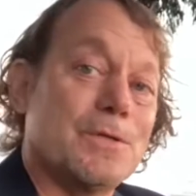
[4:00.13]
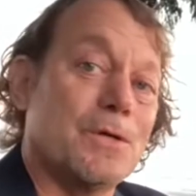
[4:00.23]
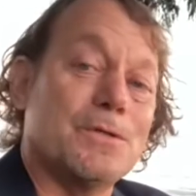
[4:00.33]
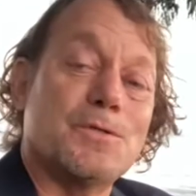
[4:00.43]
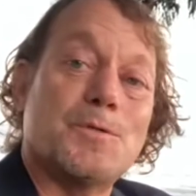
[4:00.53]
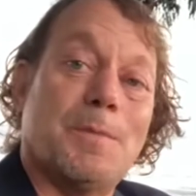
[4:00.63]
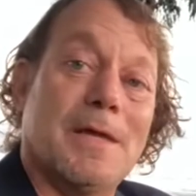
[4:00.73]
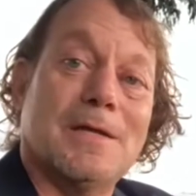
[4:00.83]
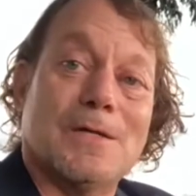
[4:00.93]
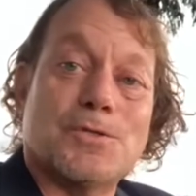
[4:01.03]
they couldn't
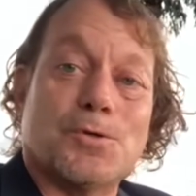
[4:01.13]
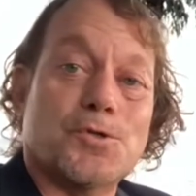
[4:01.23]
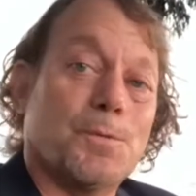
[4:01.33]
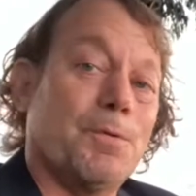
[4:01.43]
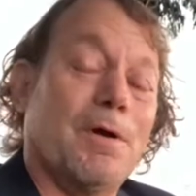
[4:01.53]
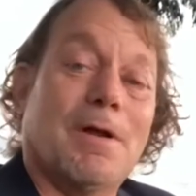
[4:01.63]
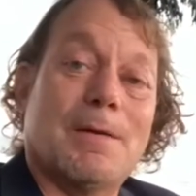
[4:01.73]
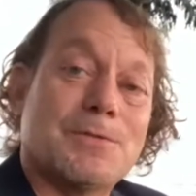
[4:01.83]
spend on social programs,